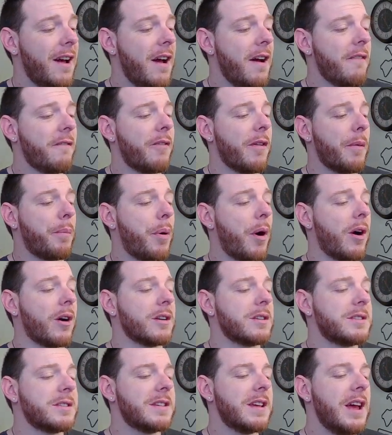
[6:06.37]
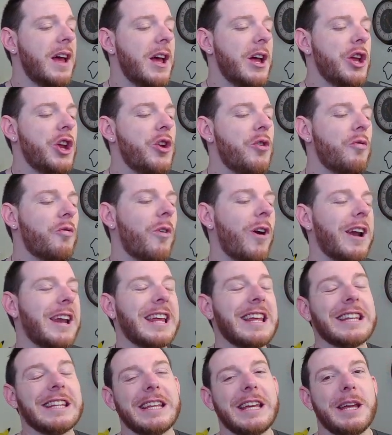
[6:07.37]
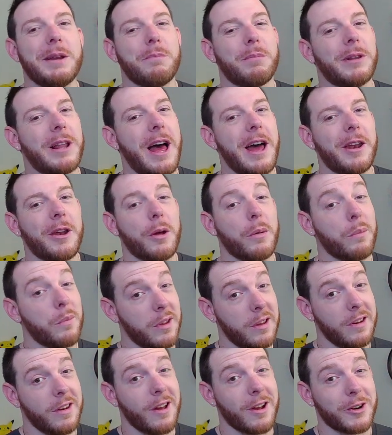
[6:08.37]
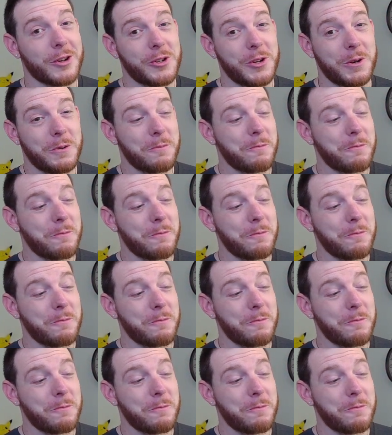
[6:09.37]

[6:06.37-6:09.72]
For the parts, you run Elite Platinum induction,